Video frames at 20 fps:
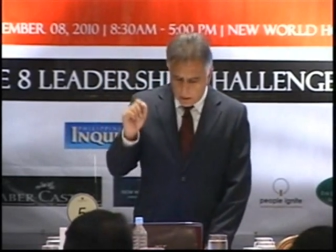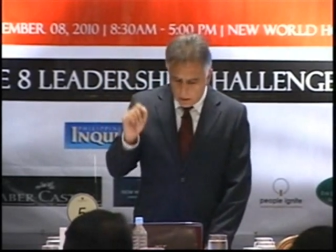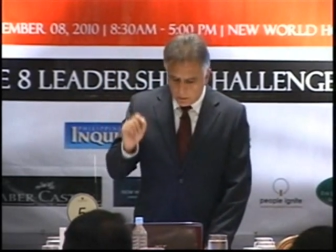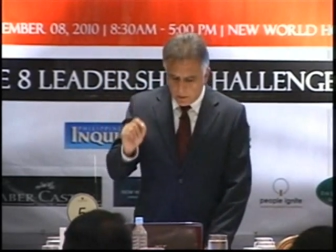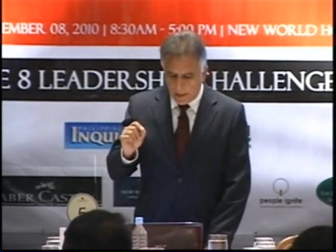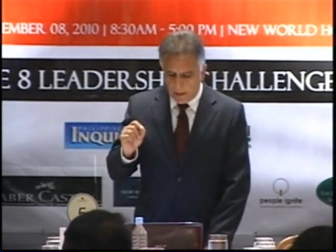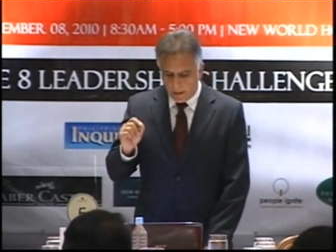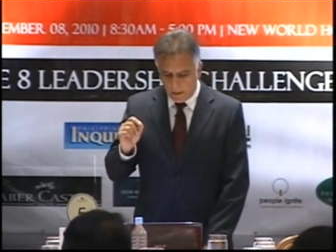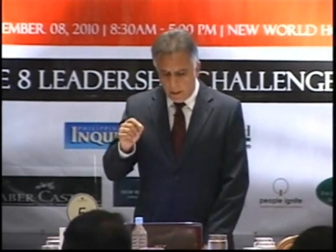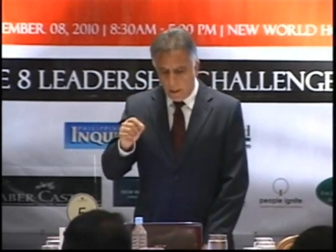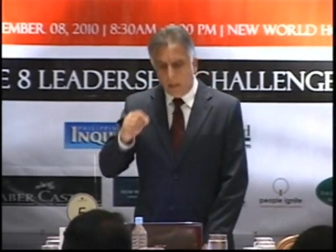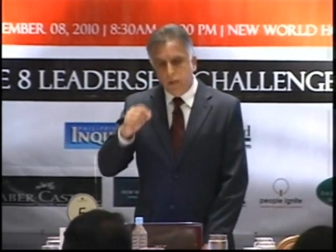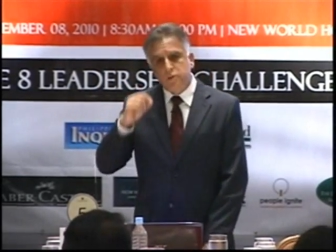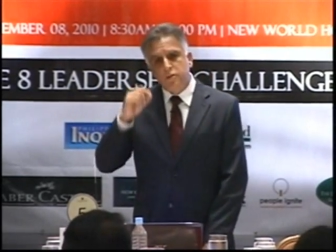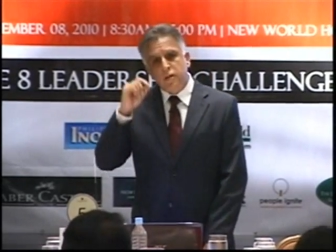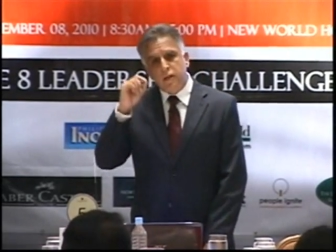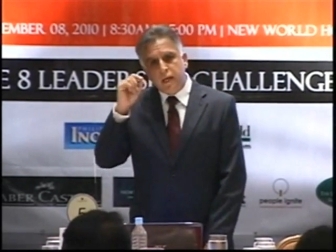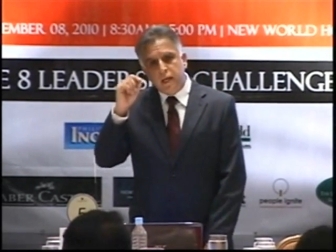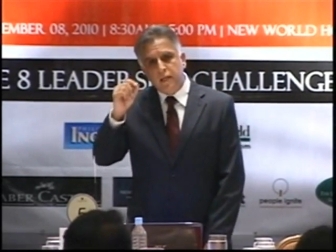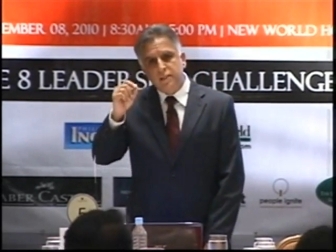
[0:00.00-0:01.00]
Okay.
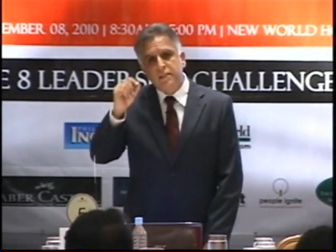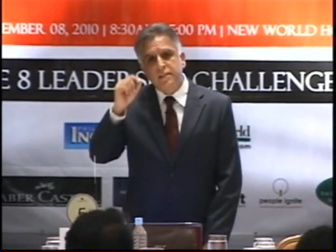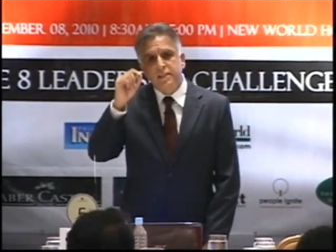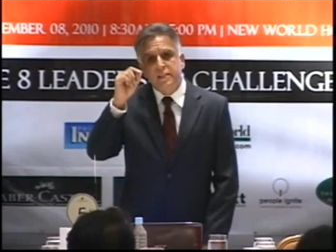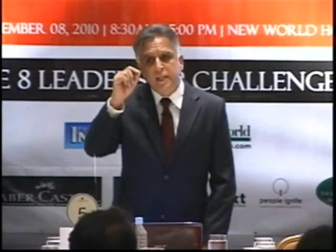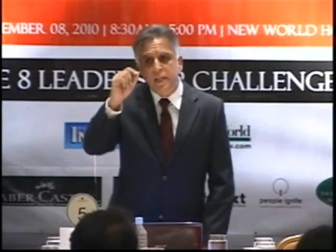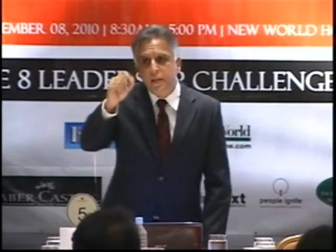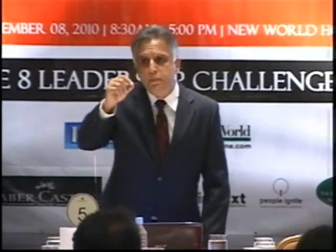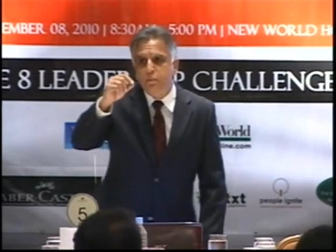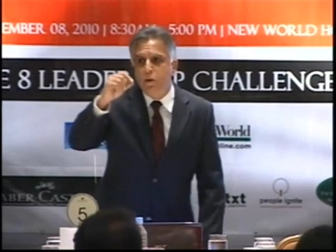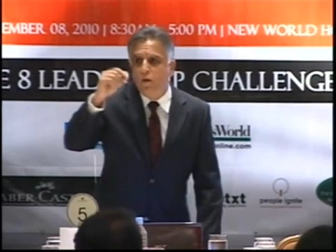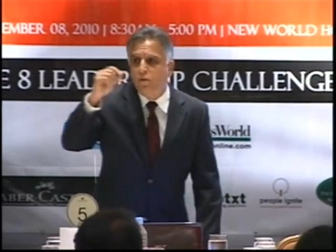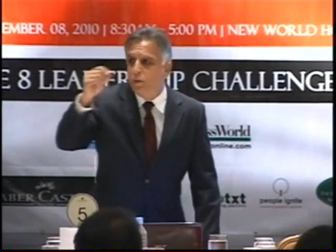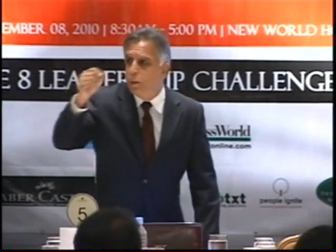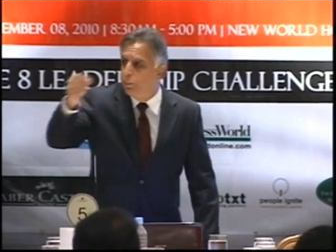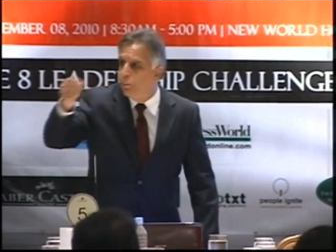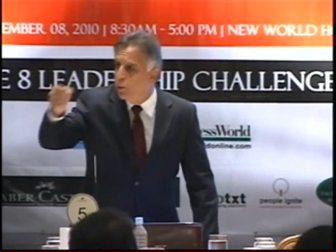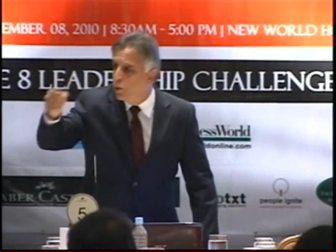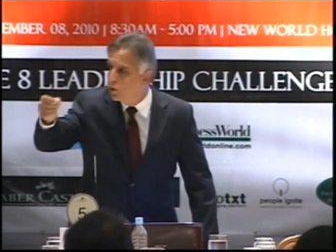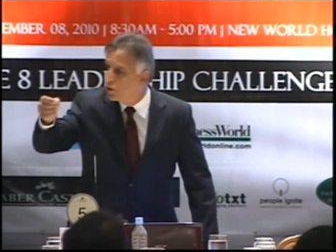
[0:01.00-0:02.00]
So you get a silip
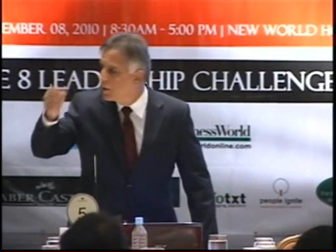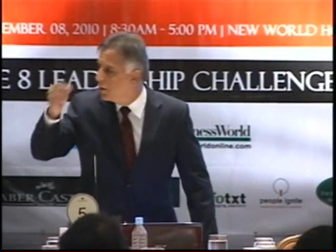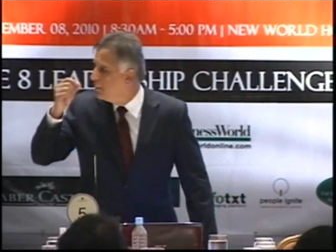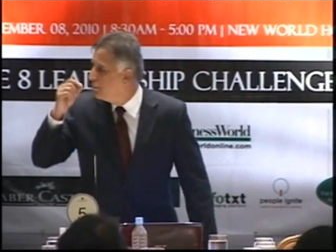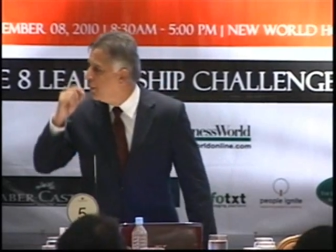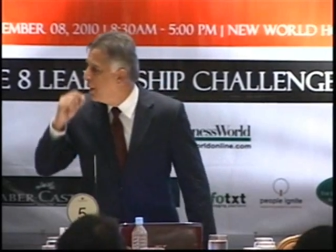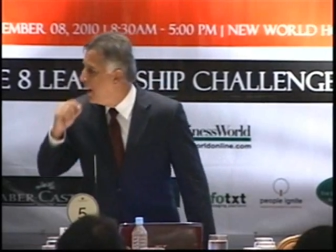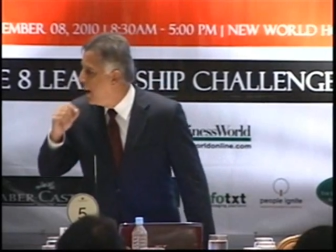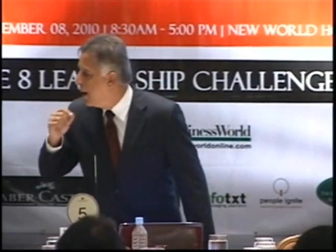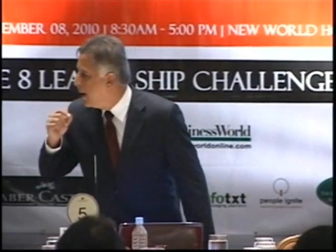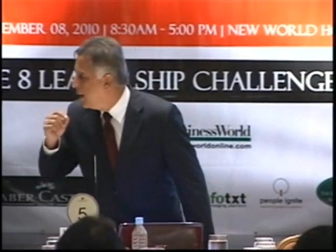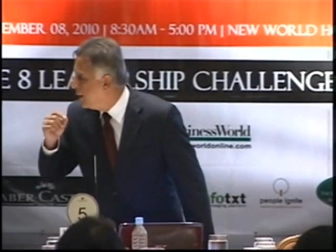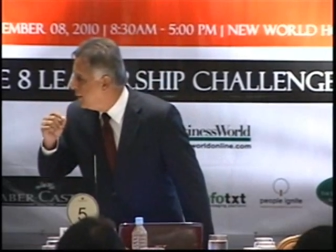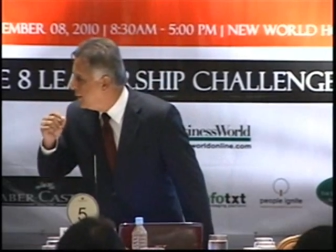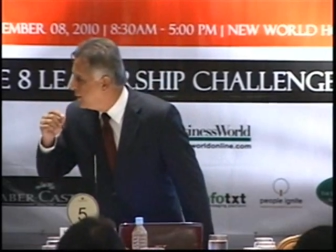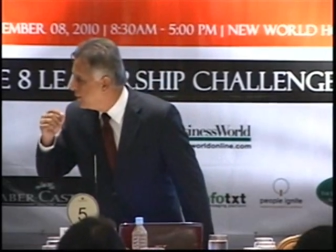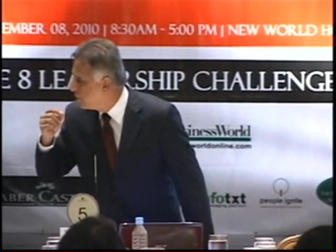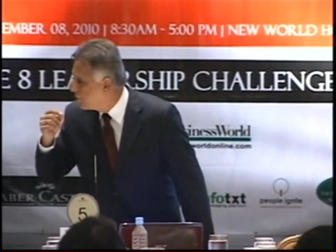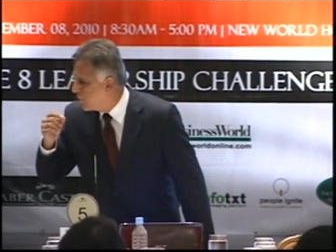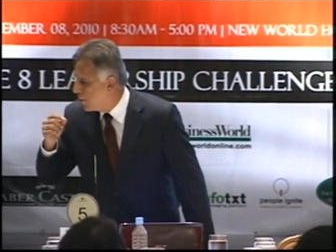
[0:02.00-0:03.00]
of the person
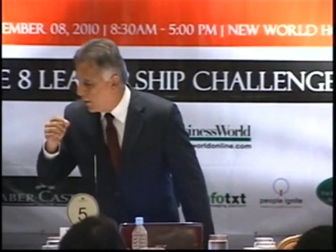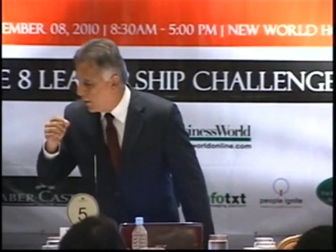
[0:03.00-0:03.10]
behind the